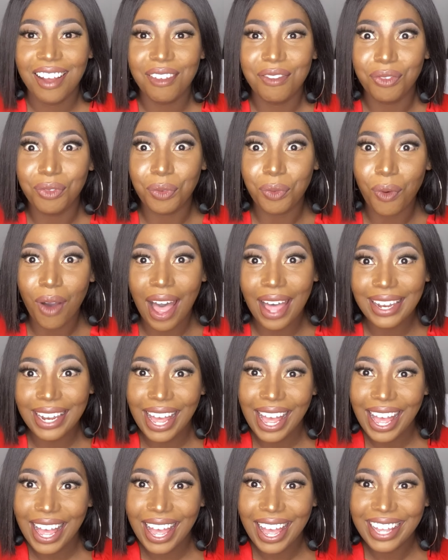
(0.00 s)

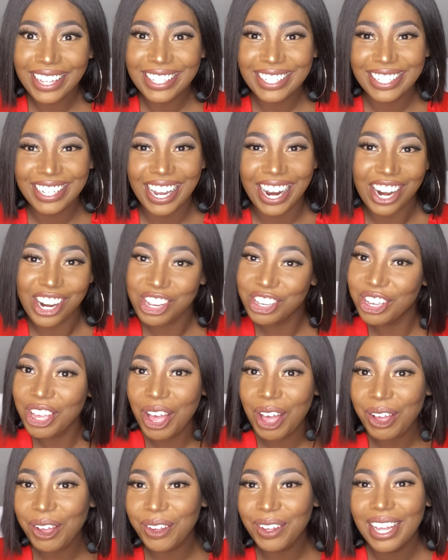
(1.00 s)
voila, here you
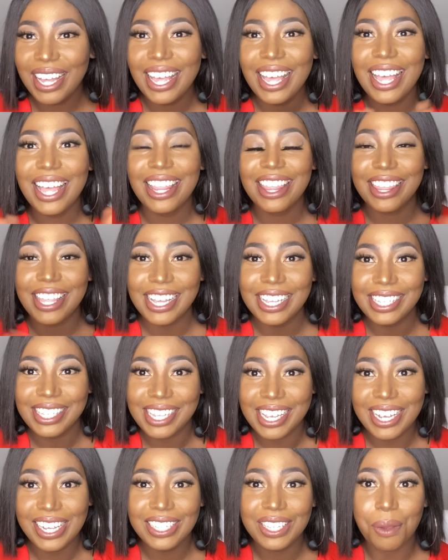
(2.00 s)
go. This
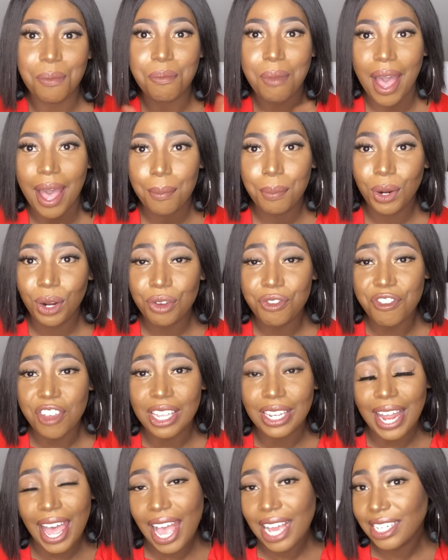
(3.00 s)
is my perfect
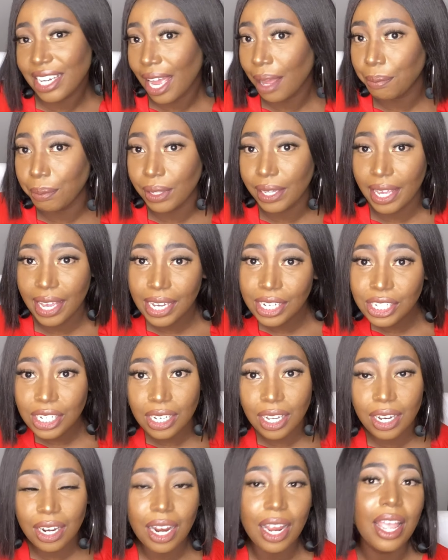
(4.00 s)
lash
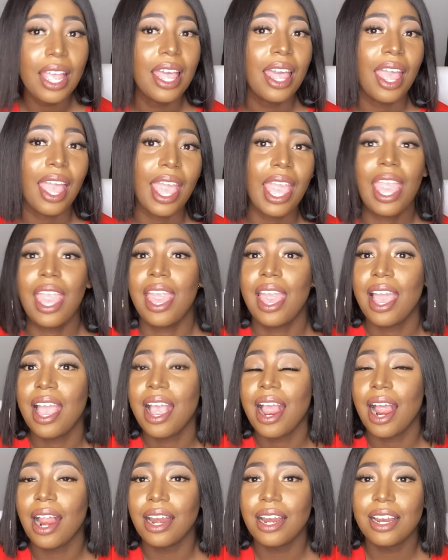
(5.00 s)
application,
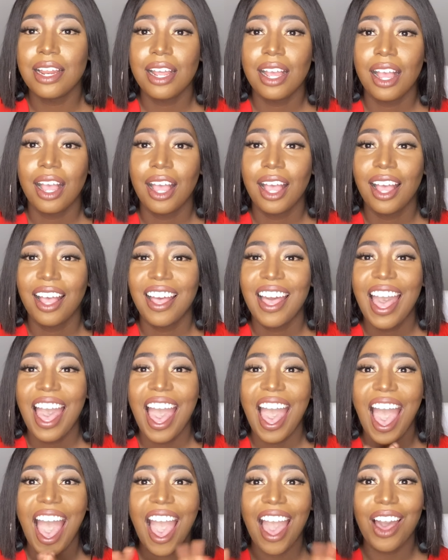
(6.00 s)
and
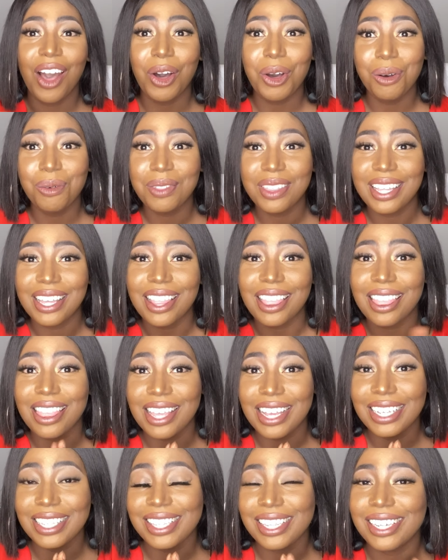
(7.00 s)
I hope that
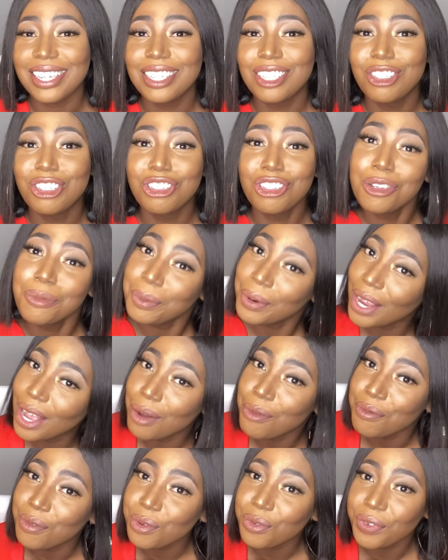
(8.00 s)
this is super
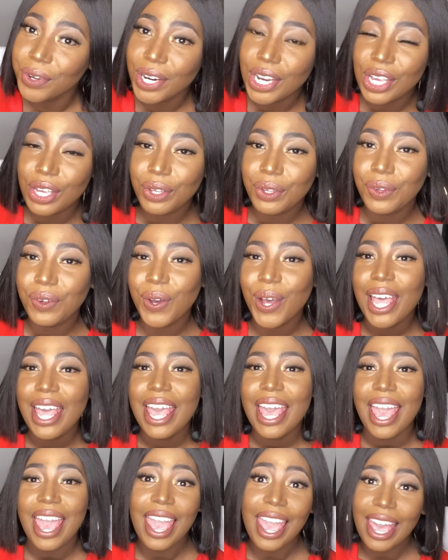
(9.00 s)
helpful for you
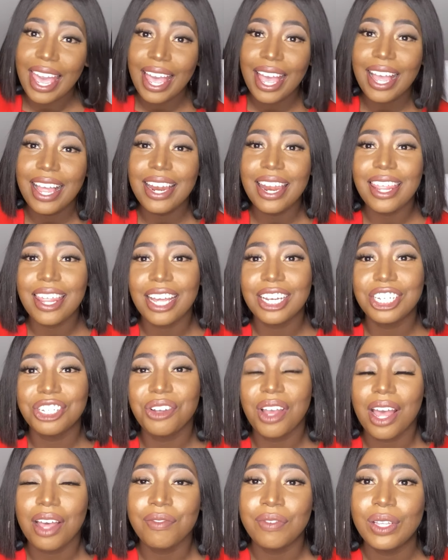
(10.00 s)
and that you
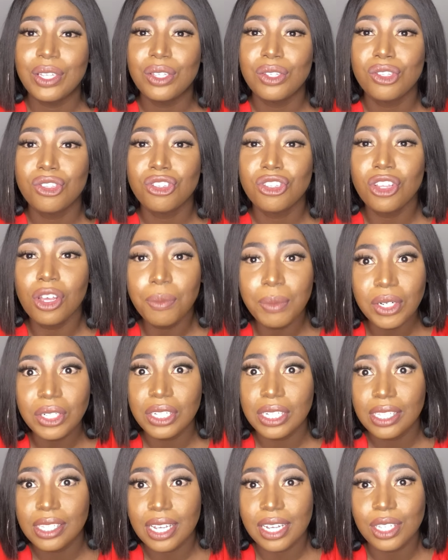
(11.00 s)
have so much
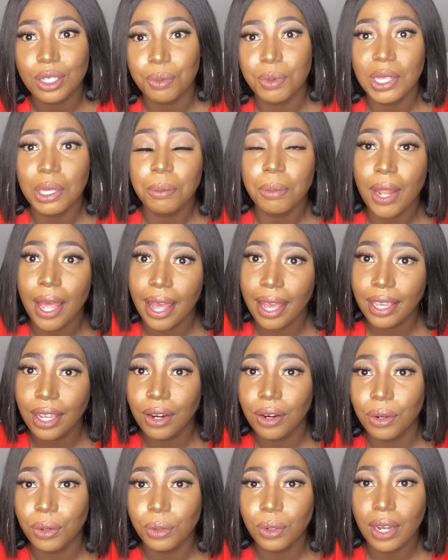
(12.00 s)
success with applying your
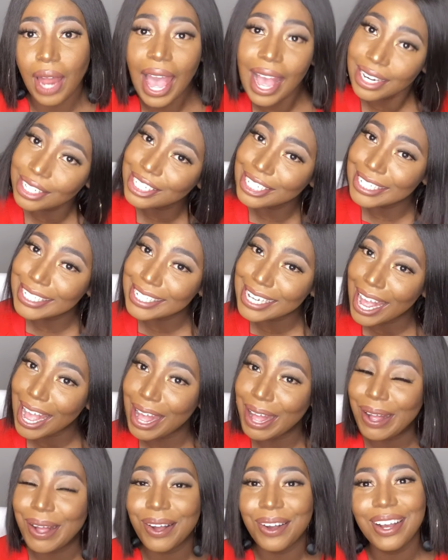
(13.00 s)
own lashes
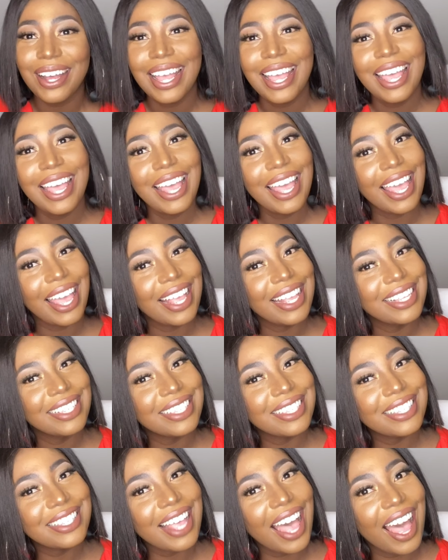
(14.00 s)
now.
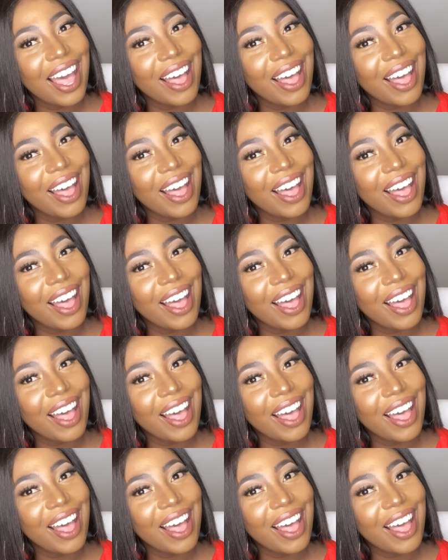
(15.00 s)
So